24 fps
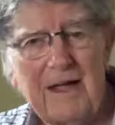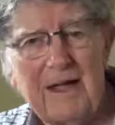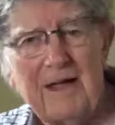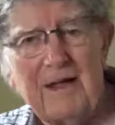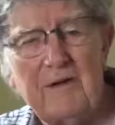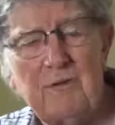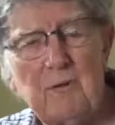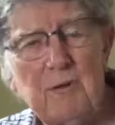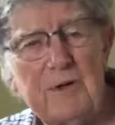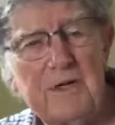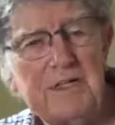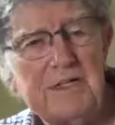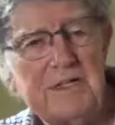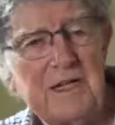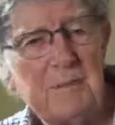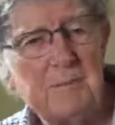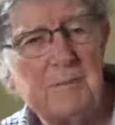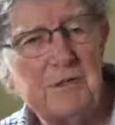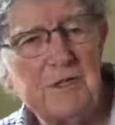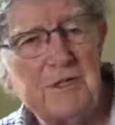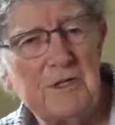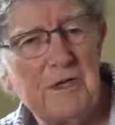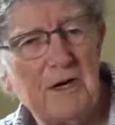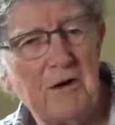A
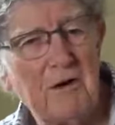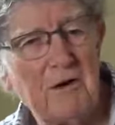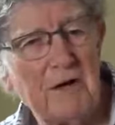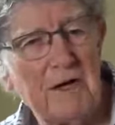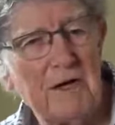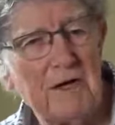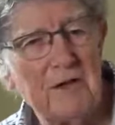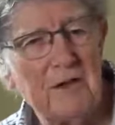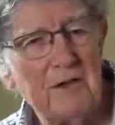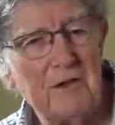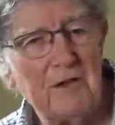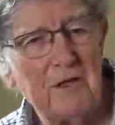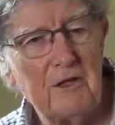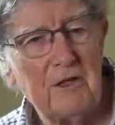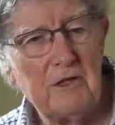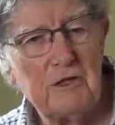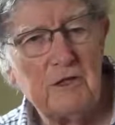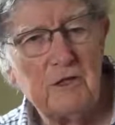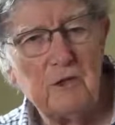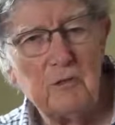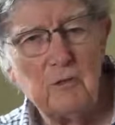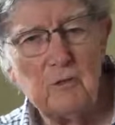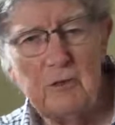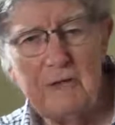reception area
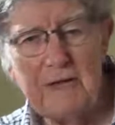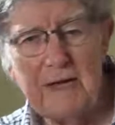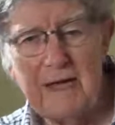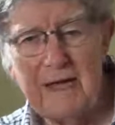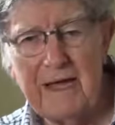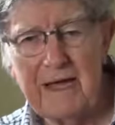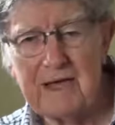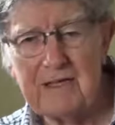that you would